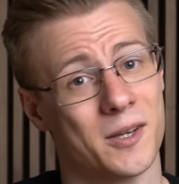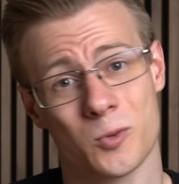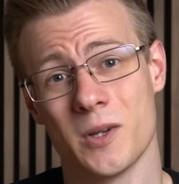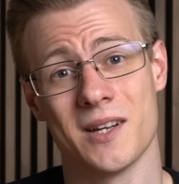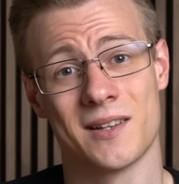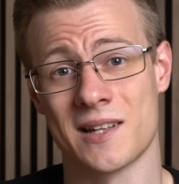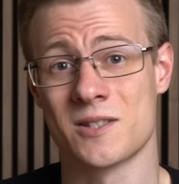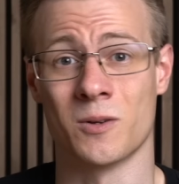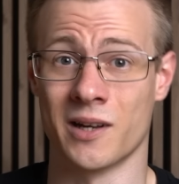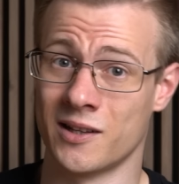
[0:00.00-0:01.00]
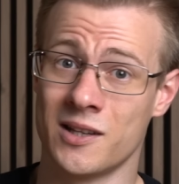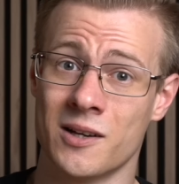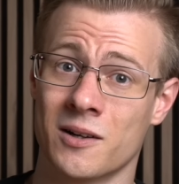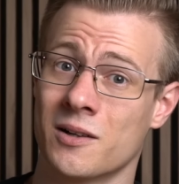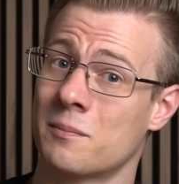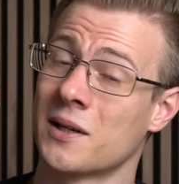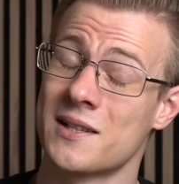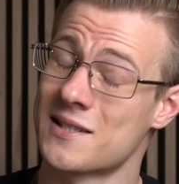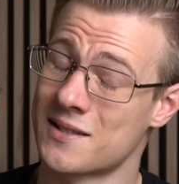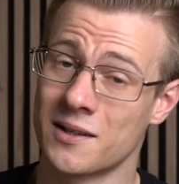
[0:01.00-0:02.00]
agree that that's not ideal, but
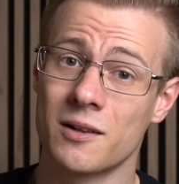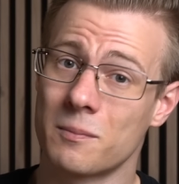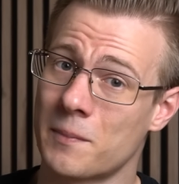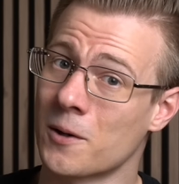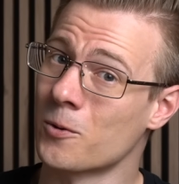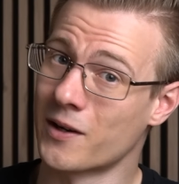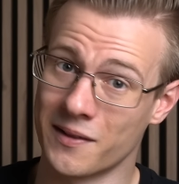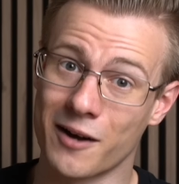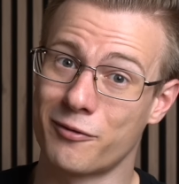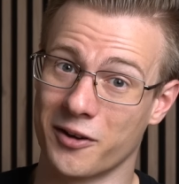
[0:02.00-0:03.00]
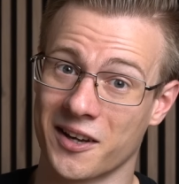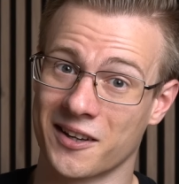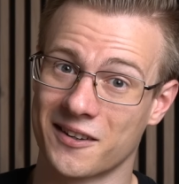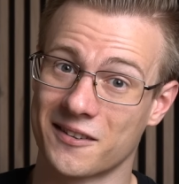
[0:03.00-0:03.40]
it's still better than nothing.